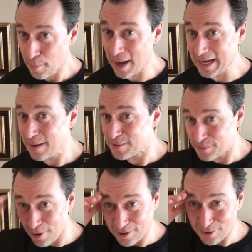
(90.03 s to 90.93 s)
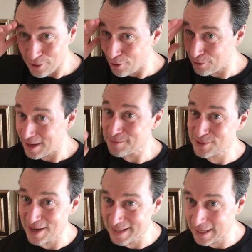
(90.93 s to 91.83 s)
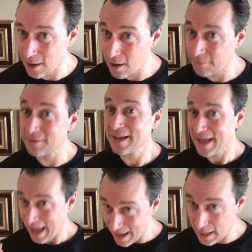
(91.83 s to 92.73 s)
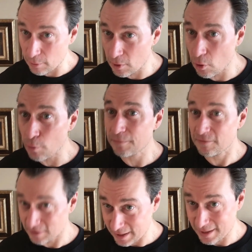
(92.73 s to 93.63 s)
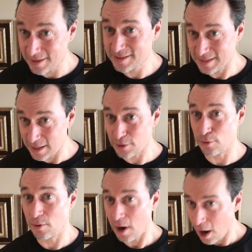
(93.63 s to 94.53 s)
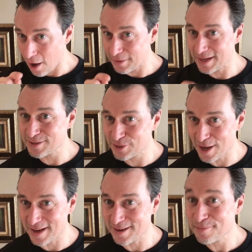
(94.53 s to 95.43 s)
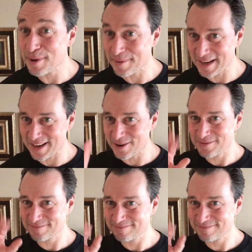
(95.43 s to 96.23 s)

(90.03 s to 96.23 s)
My name is Mark Lalone. I'm signing off and I will hopefully see you on the inside. Bye bye now.